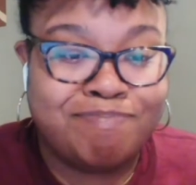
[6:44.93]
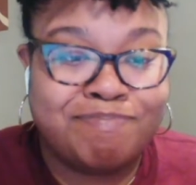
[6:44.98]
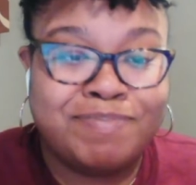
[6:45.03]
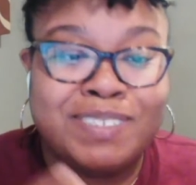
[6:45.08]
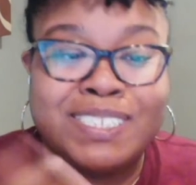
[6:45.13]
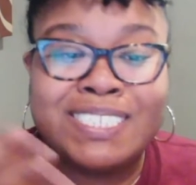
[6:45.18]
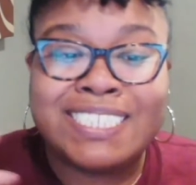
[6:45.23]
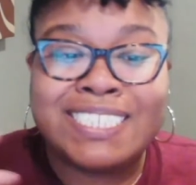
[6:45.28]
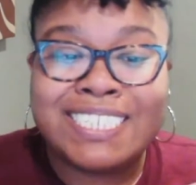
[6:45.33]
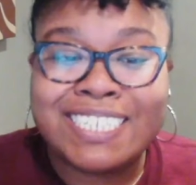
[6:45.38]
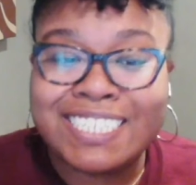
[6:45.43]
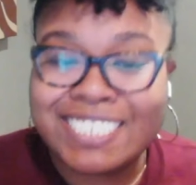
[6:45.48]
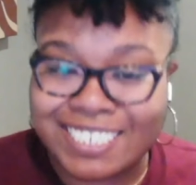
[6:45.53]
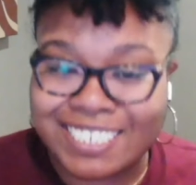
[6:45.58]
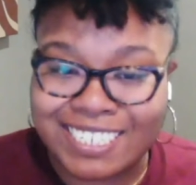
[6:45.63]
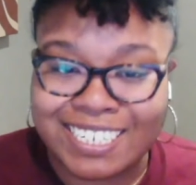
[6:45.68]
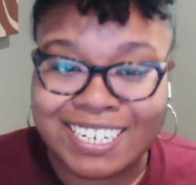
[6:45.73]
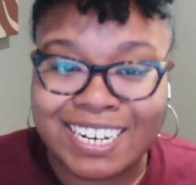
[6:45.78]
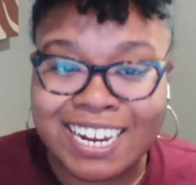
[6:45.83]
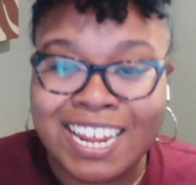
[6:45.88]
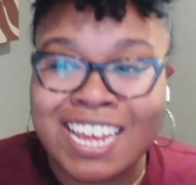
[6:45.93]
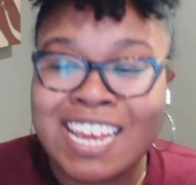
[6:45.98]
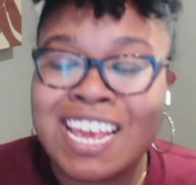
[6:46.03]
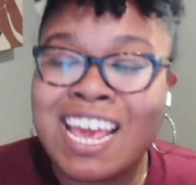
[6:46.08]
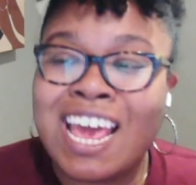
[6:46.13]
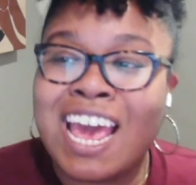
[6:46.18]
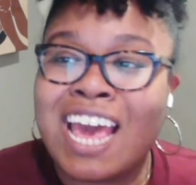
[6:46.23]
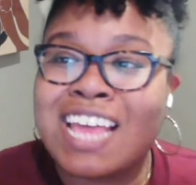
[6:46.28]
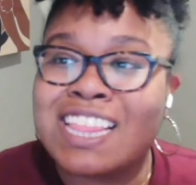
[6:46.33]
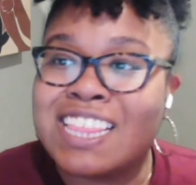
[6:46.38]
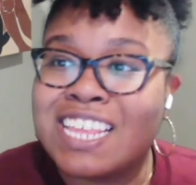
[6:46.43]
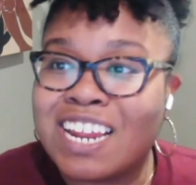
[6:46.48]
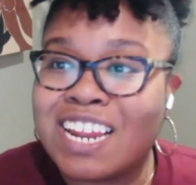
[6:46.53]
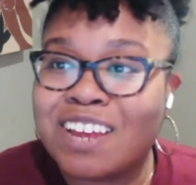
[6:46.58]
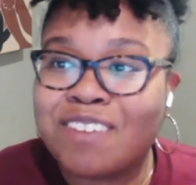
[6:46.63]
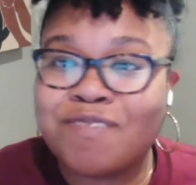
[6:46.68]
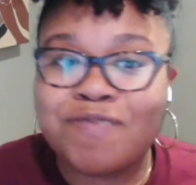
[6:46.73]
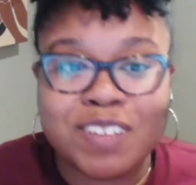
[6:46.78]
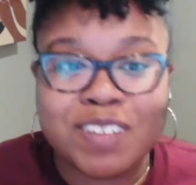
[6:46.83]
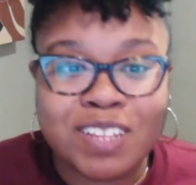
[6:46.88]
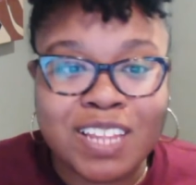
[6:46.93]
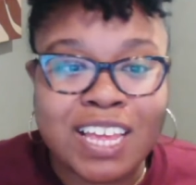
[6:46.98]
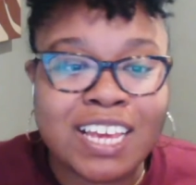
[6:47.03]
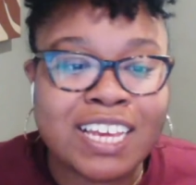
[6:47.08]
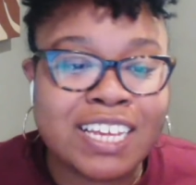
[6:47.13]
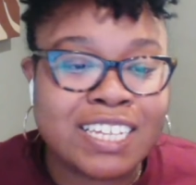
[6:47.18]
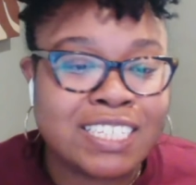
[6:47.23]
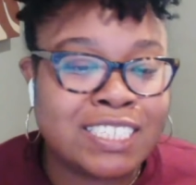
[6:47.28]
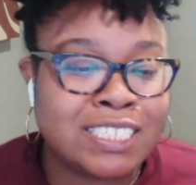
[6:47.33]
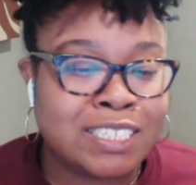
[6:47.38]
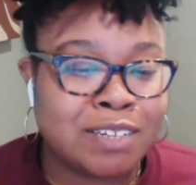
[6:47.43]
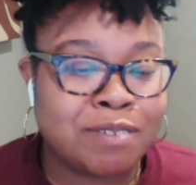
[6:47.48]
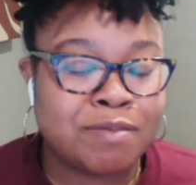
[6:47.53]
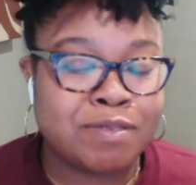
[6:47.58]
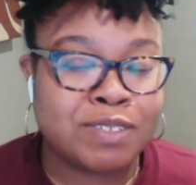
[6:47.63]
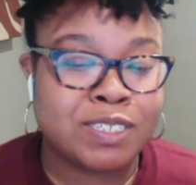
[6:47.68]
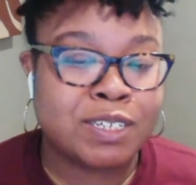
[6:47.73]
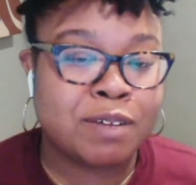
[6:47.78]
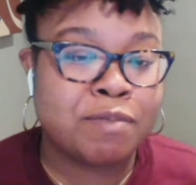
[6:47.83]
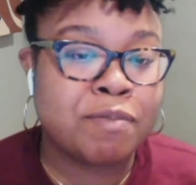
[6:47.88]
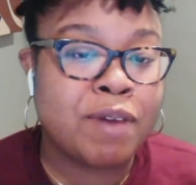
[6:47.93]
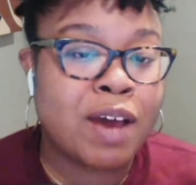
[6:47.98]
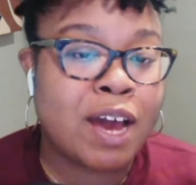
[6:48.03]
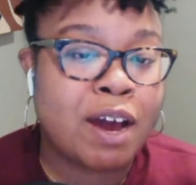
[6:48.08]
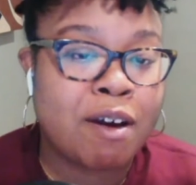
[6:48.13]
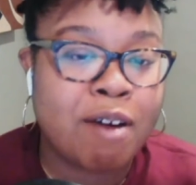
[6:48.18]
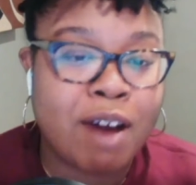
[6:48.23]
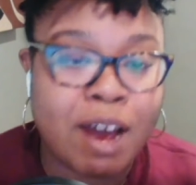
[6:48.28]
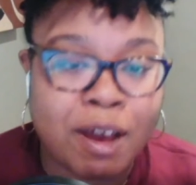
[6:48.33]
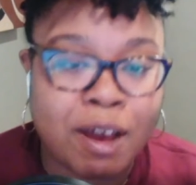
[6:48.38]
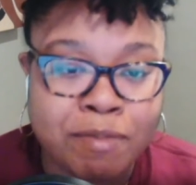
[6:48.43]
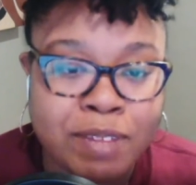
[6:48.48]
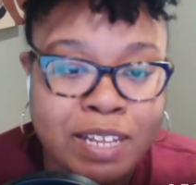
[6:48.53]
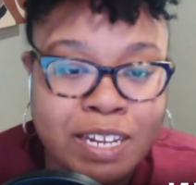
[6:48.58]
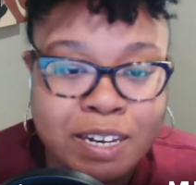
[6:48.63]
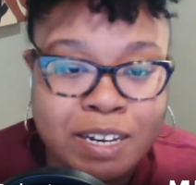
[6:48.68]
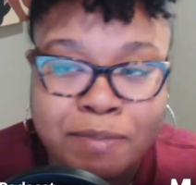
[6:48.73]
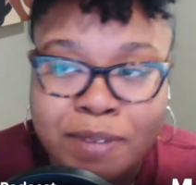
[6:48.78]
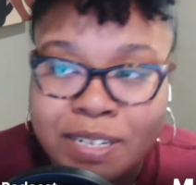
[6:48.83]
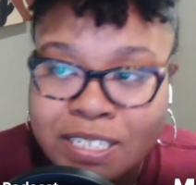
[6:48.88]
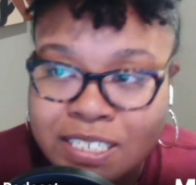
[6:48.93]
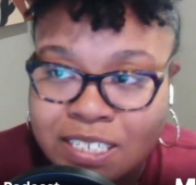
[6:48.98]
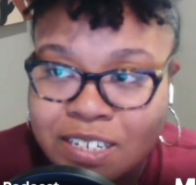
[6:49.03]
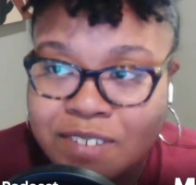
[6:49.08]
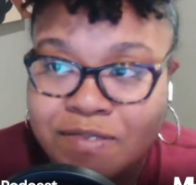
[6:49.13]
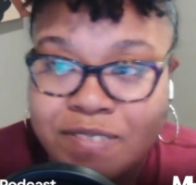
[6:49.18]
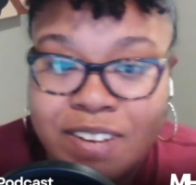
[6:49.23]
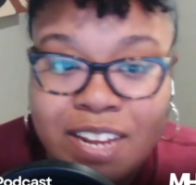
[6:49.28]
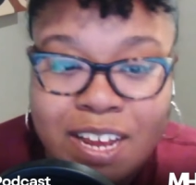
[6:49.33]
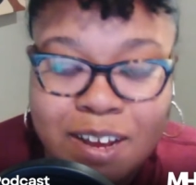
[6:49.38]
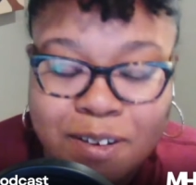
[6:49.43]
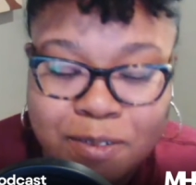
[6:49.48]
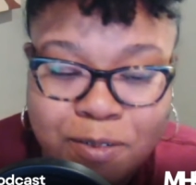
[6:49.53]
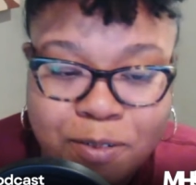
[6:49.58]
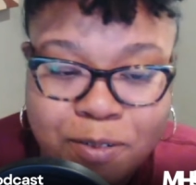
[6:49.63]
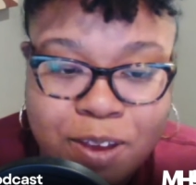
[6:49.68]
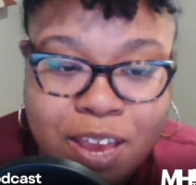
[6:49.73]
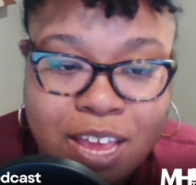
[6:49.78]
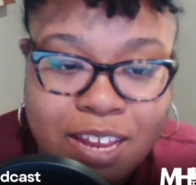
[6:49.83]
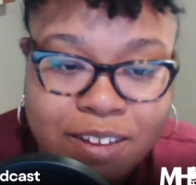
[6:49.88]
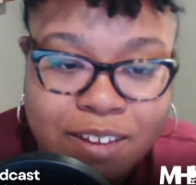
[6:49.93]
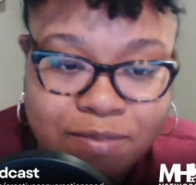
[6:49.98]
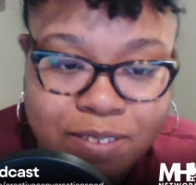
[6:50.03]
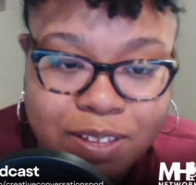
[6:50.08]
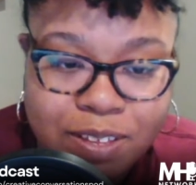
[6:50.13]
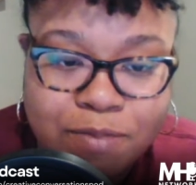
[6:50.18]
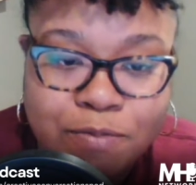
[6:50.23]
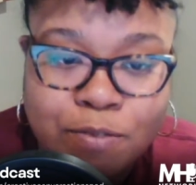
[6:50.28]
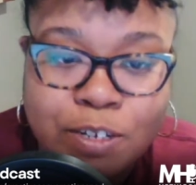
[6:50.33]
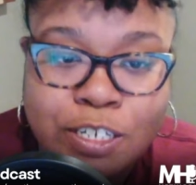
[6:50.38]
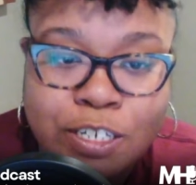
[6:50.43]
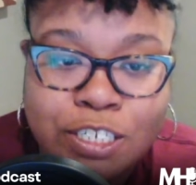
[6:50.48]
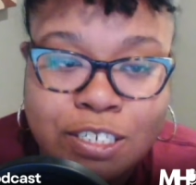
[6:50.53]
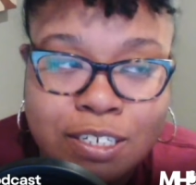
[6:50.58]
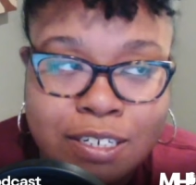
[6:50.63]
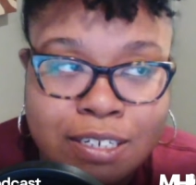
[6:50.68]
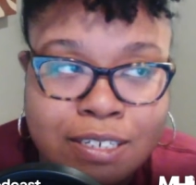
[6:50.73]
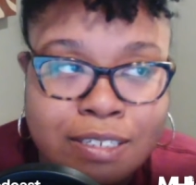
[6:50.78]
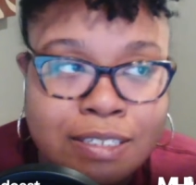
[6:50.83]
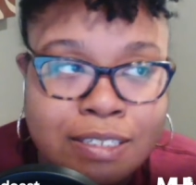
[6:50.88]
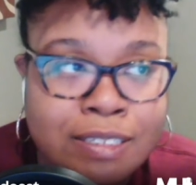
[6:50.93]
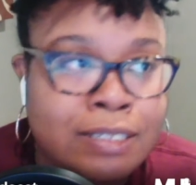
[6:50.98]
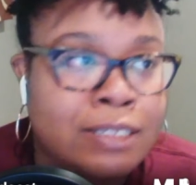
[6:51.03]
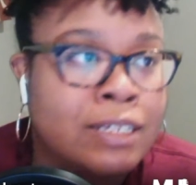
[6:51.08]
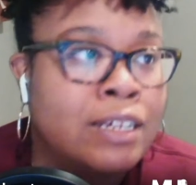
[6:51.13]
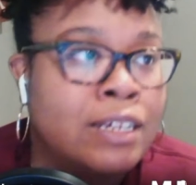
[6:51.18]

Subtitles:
position, then I feel like it's somehow I'm letting myself down creatively, which is